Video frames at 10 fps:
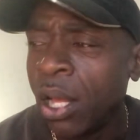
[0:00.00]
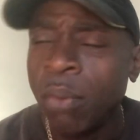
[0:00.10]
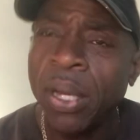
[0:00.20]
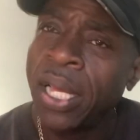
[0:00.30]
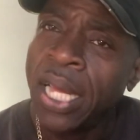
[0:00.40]

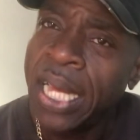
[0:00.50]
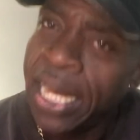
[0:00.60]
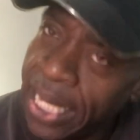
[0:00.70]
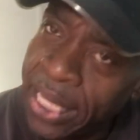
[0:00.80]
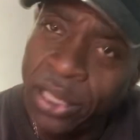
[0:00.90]
But
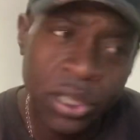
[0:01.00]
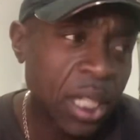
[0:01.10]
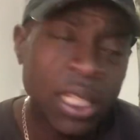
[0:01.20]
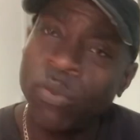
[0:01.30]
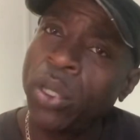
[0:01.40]
he's
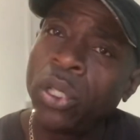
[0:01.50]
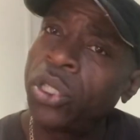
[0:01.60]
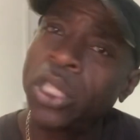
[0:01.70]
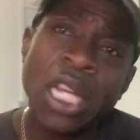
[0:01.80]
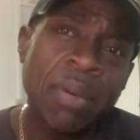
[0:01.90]
another one who's
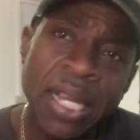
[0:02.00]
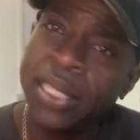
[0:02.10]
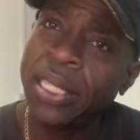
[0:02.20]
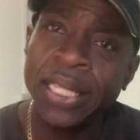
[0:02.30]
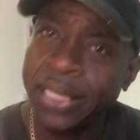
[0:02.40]
just come out and
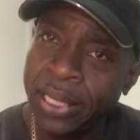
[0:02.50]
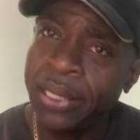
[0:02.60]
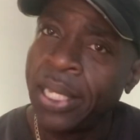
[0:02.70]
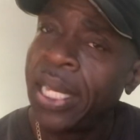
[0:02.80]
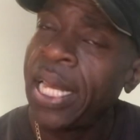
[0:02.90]
said, listen.
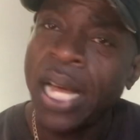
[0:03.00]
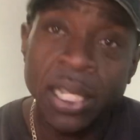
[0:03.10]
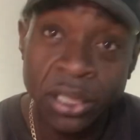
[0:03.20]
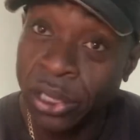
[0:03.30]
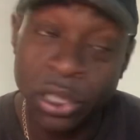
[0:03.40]
I
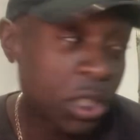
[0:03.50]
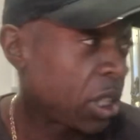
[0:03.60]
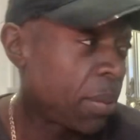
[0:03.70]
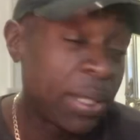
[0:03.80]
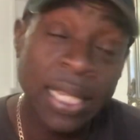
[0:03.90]
just see
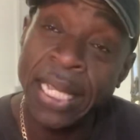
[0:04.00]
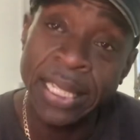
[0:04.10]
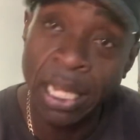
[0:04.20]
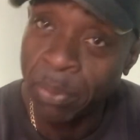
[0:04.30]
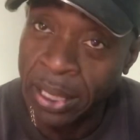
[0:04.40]
him in
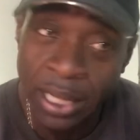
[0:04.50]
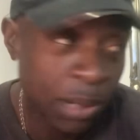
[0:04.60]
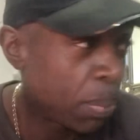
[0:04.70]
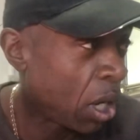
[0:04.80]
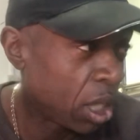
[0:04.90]
their
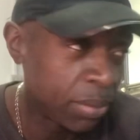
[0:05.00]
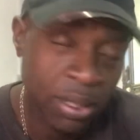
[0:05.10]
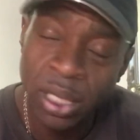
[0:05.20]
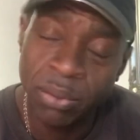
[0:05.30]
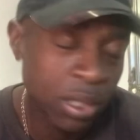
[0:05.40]
parliament.
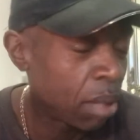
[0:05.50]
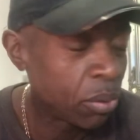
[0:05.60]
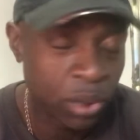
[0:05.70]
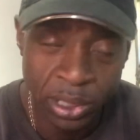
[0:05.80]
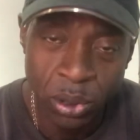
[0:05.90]
I can't remember
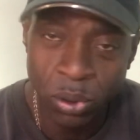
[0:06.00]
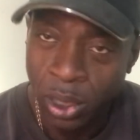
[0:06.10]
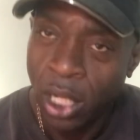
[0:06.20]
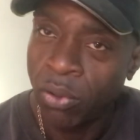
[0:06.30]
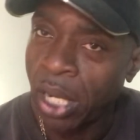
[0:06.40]
what it's called,
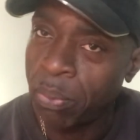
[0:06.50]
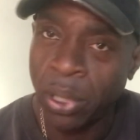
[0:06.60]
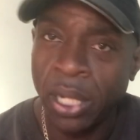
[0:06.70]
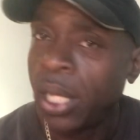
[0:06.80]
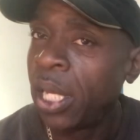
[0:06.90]
right?
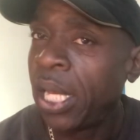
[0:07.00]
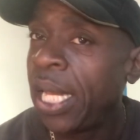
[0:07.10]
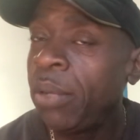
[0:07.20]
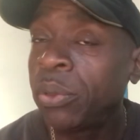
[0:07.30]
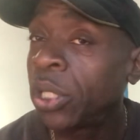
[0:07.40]
But he
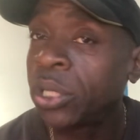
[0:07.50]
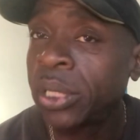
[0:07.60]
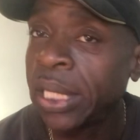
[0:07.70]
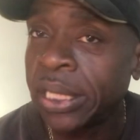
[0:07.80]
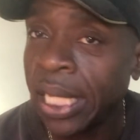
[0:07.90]
was just
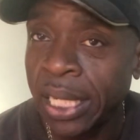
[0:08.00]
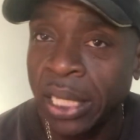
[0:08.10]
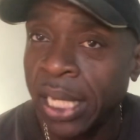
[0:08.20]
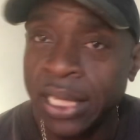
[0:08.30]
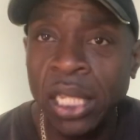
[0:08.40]

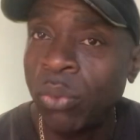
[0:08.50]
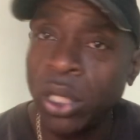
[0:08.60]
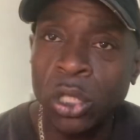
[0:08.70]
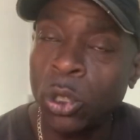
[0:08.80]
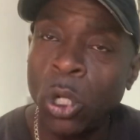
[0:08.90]
telling one
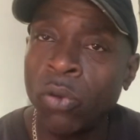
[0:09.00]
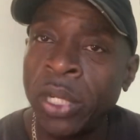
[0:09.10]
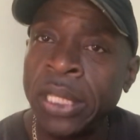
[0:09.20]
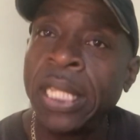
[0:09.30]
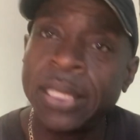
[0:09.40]
of the
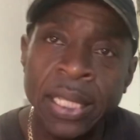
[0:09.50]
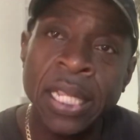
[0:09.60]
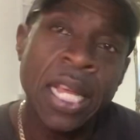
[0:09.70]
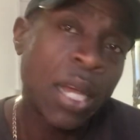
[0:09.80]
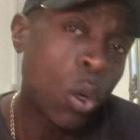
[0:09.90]
Tories, listen,
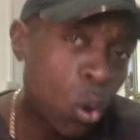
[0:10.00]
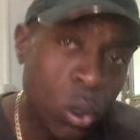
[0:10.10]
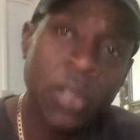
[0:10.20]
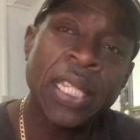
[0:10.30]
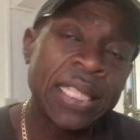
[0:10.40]

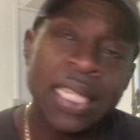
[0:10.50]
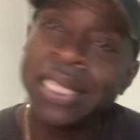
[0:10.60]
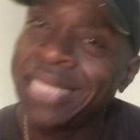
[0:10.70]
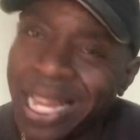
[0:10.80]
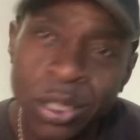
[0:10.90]
all of this is
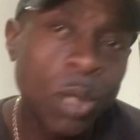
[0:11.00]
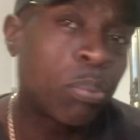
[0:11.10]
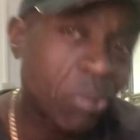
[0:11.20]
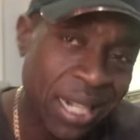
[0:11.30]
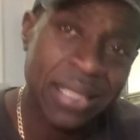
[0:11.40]
down to
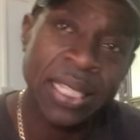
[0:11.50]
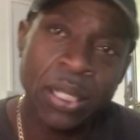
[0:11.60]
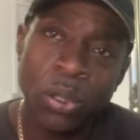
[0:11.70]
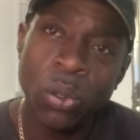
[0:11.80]
Brexit.